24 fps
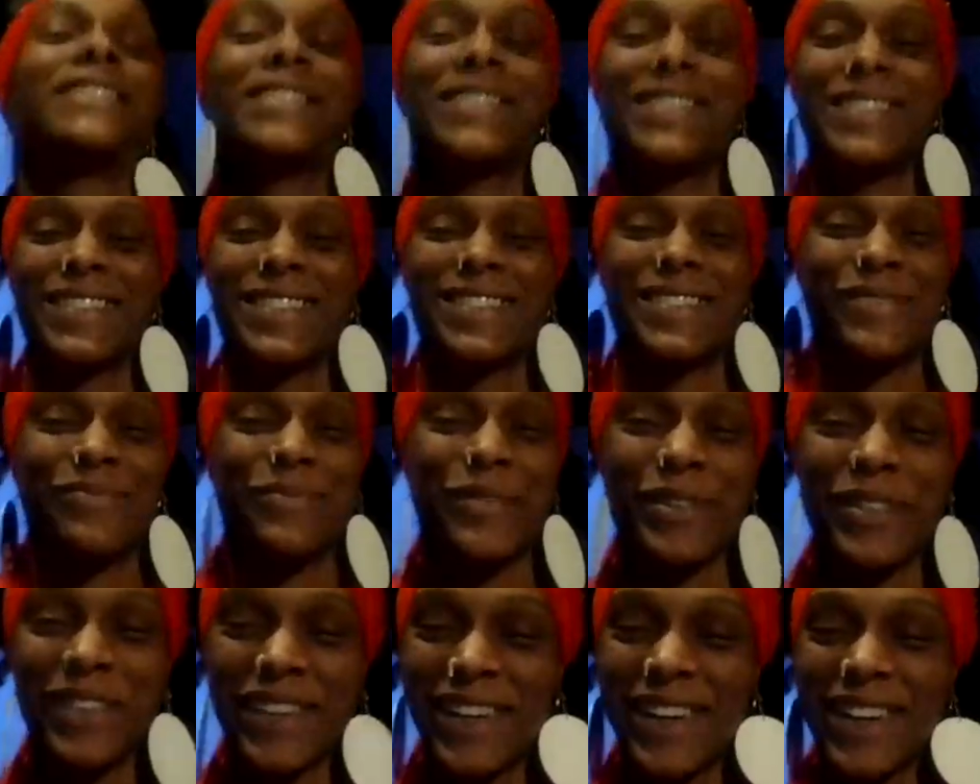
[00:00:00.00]

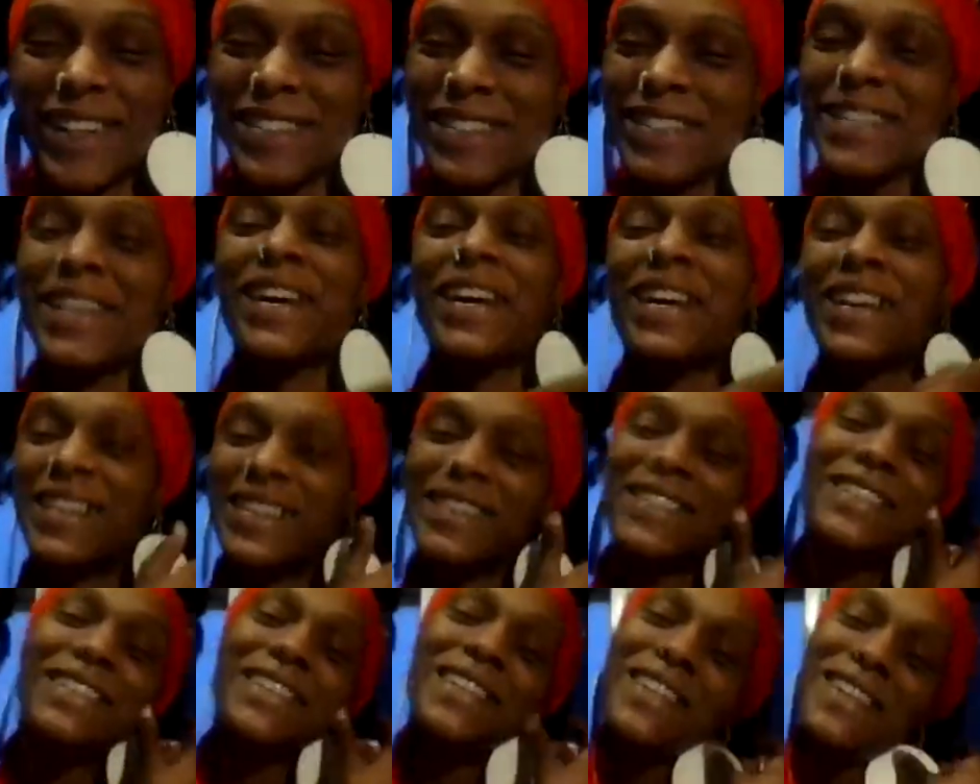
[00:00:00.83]
Spirit guides, yeah.
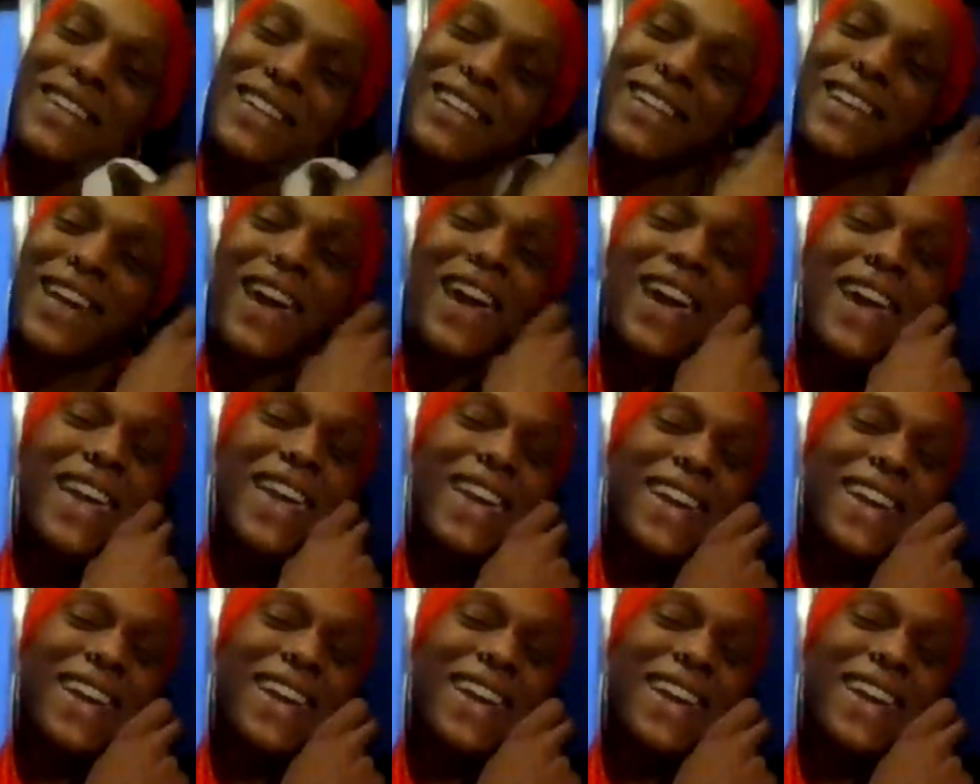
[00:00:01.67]
Okay.